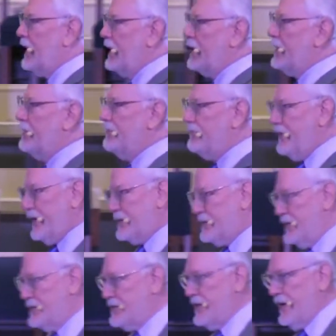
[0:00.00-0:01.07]
it affects us
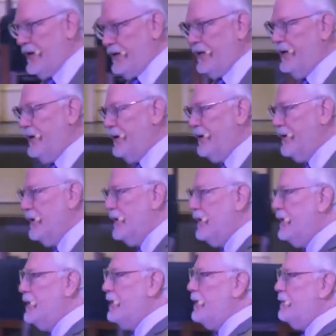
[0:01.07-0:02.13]
down here.
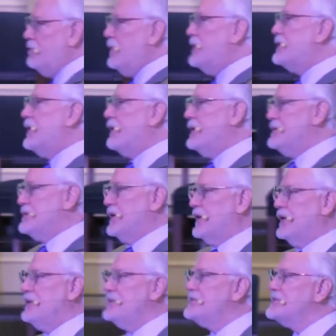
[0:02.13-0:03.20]
But there is at
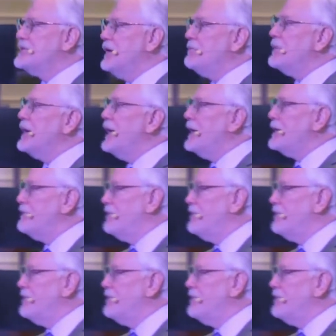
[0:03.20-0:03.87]
least some kind of a